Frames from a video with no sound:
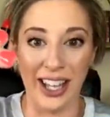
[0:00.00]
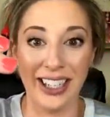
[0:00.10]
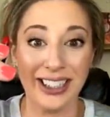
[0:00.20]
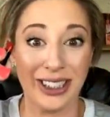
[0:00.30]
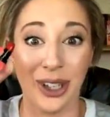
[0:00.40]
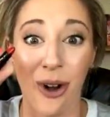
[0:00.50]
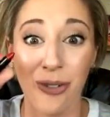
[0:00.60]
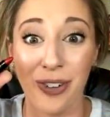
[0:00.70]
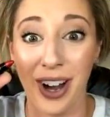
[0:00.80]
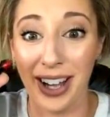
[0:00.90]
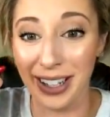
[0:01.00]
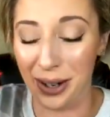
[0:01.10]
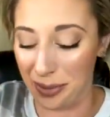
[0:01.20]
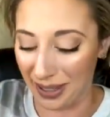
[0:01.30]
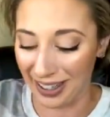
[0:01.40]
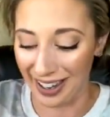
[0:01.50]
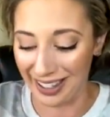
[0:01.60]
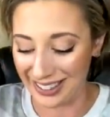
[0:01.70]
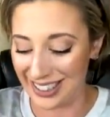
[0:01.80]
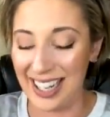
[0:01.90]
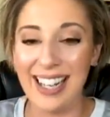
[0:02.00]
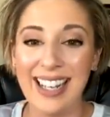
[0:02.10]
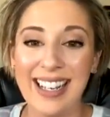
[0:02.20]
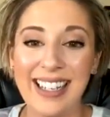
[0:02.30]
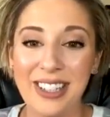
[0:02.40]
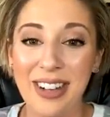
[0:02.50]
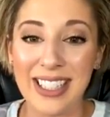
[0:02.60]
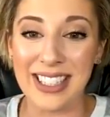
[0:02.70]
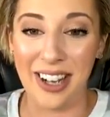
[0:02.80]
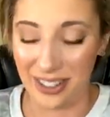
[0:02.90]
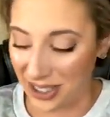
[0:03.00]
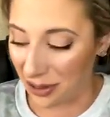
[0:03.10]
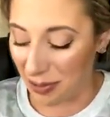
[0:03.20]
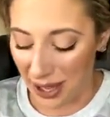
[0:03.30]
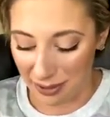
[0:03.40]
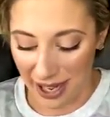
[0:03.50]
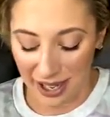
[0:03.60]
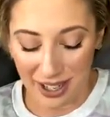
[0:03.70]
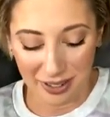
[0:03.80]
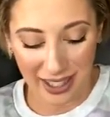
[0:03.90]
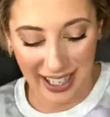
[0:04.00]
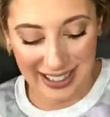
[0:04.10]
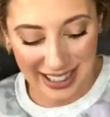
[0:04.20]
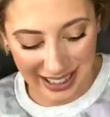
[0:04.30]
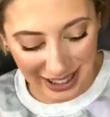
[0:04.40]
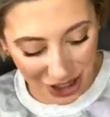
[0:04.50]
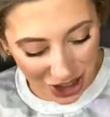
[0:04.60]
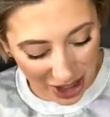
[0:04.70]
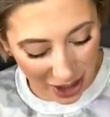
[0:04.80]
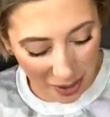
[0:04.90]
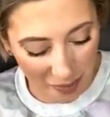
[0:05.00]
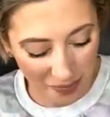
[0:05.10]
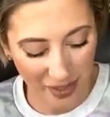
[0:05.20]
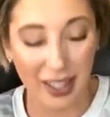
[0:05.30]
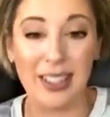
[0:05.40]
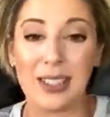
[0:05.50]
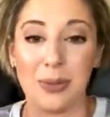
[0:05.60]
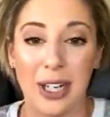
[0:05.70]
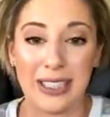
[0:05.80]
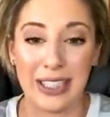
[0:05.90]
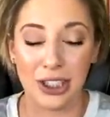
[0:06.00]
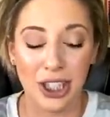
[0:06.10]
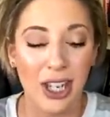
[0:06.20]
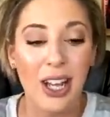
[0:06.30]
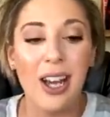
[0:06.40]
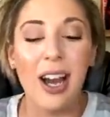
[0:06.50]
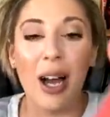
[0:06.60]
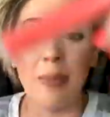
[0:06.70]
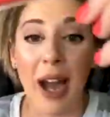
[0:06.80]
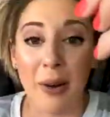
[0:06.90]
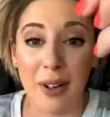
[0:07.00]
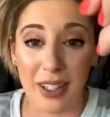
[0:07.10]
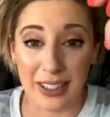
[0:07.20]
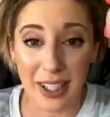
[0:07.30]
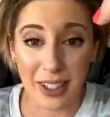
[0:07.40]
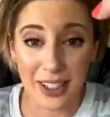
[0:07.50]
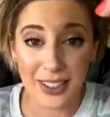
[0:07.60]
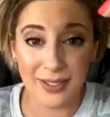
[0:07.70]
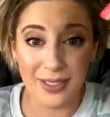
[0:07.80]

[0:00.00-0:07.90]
that is so fun. Oh my gosh. You guys know, so by the way, when I teach, and this is where I teach, um, I wear this color